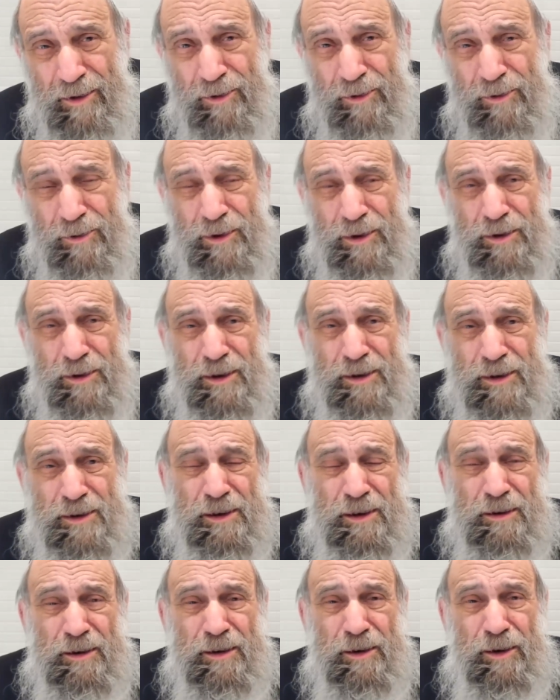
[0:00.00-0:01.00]

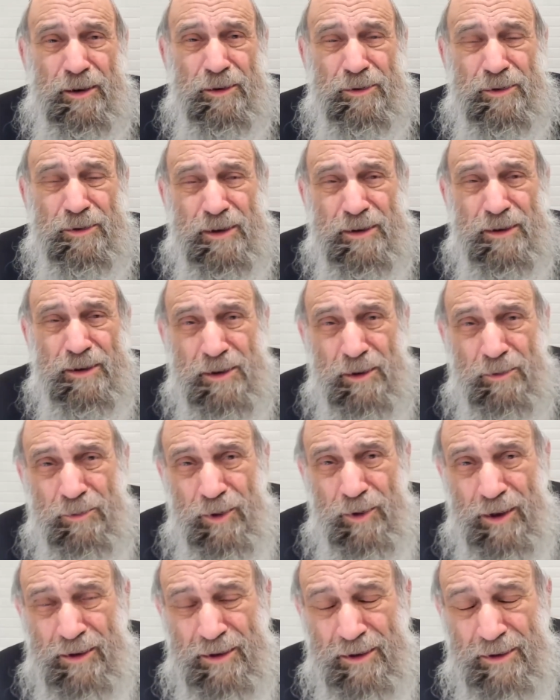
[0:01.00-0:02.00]
needs
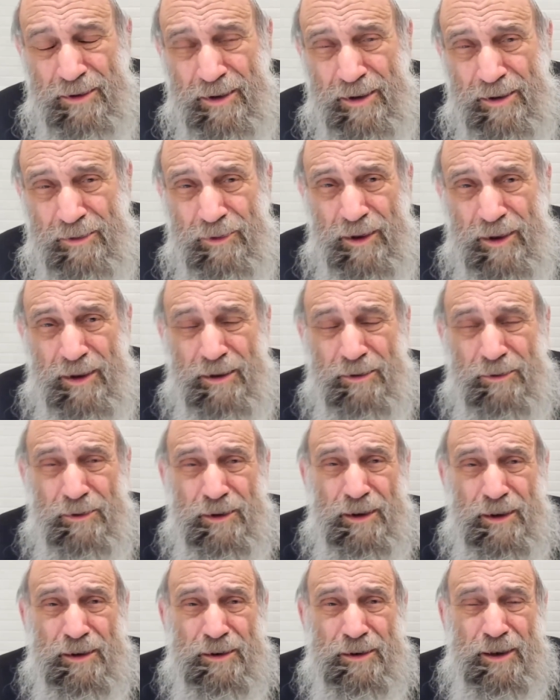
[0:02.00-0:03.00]
some money. I
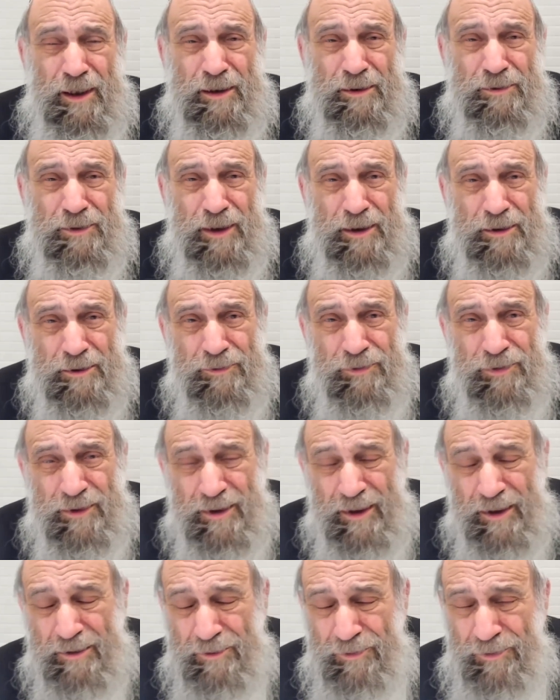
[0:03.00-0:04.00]

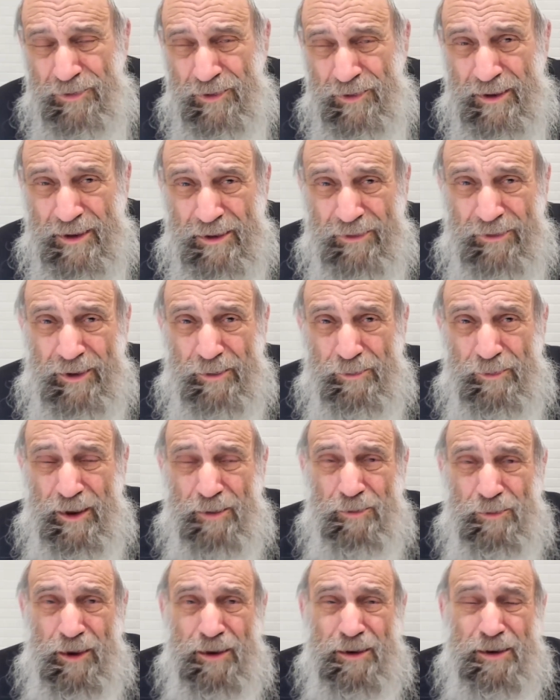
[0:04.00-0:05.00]
don't feel like giving
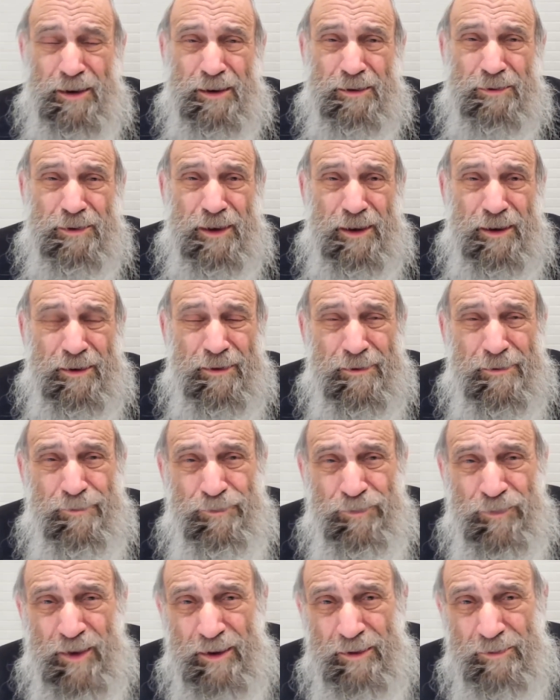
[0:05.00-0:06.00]
my money.
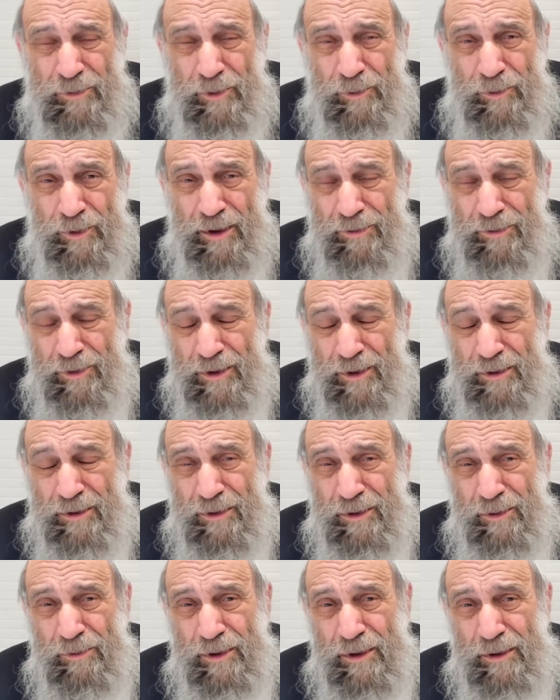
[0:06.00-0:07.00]
But whatever,
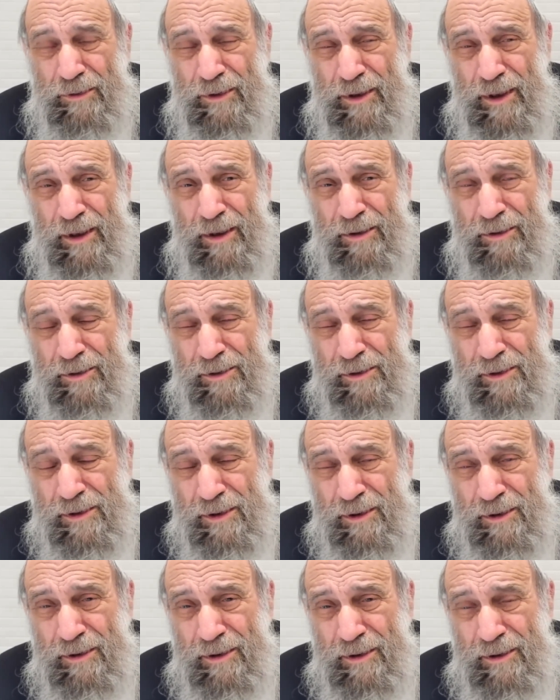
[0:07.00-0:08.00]

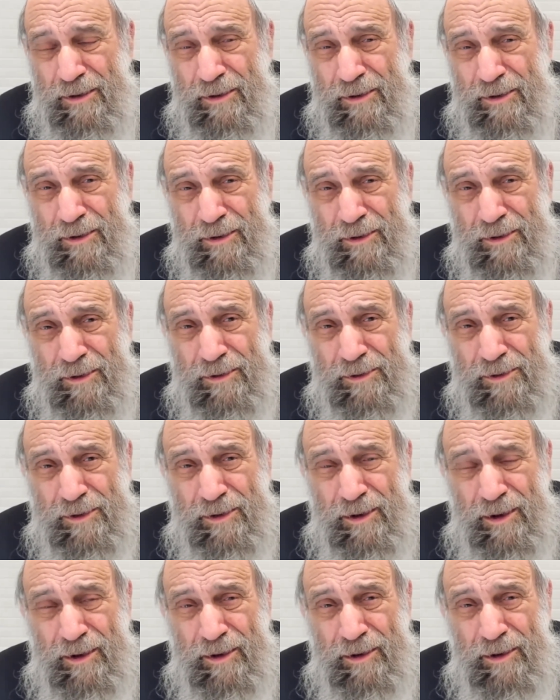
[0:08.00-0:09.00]
there's
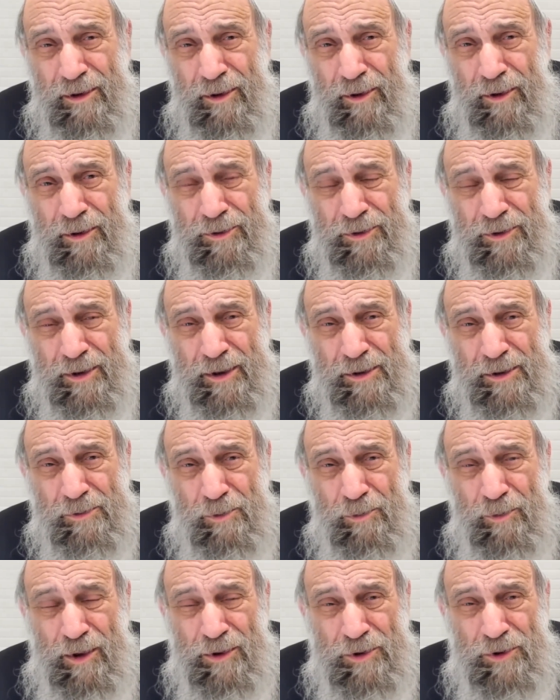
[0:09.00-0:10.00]
all the
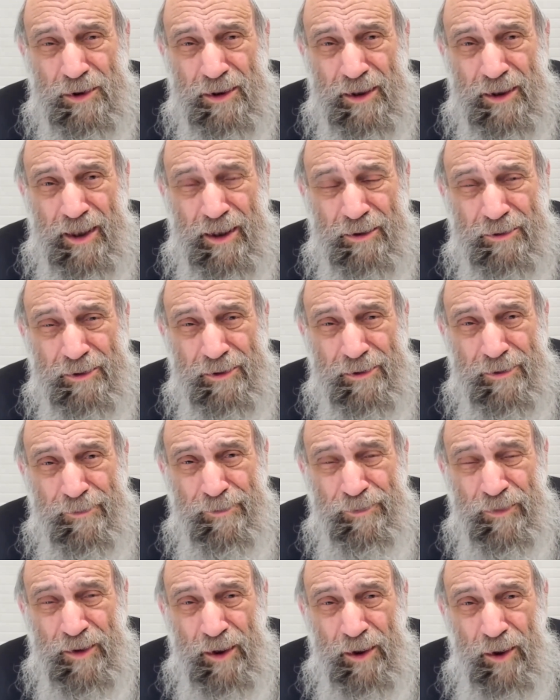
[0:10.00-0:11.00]
things we mentioned now
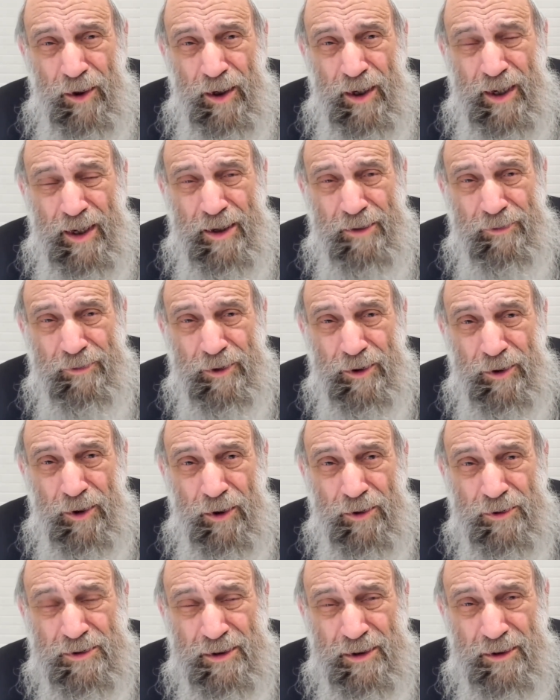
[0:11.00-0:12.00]
have
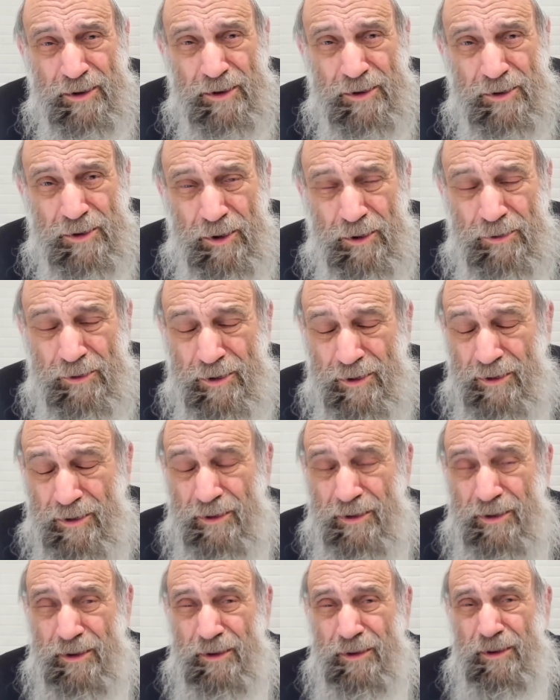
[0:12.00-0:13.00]
laws in the Torah